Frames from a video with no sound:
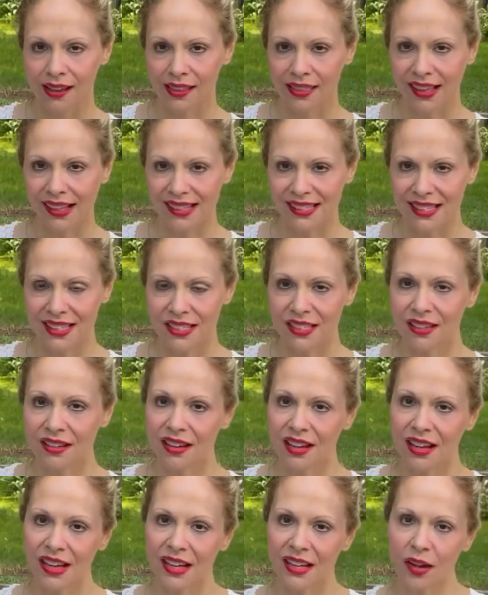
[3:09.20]
That's a
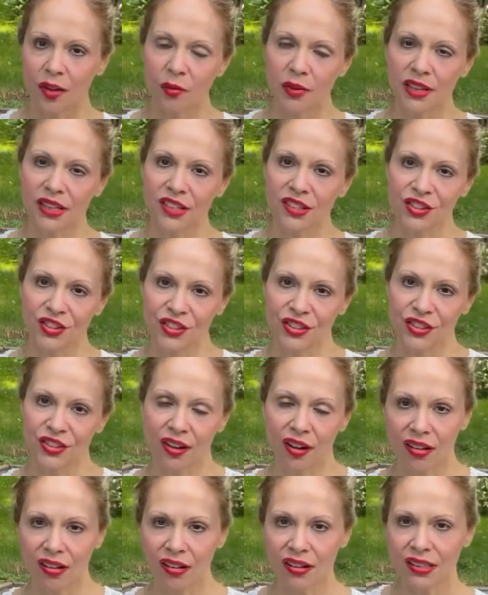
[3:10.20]
song we should
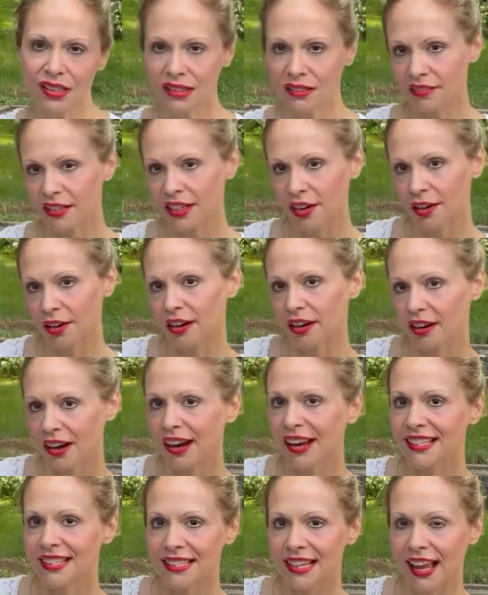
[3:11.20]
all
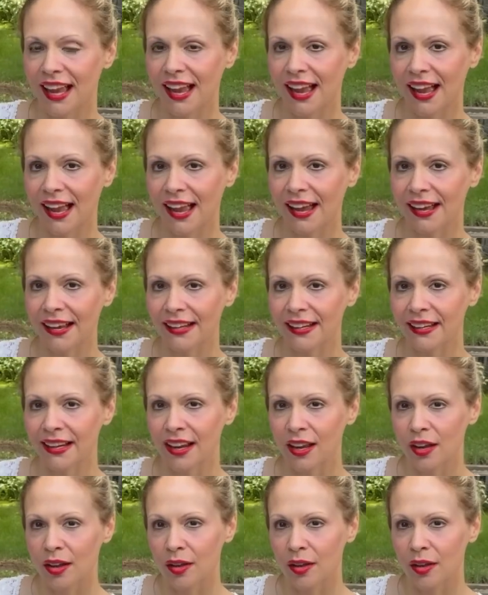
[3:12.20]
rehearse and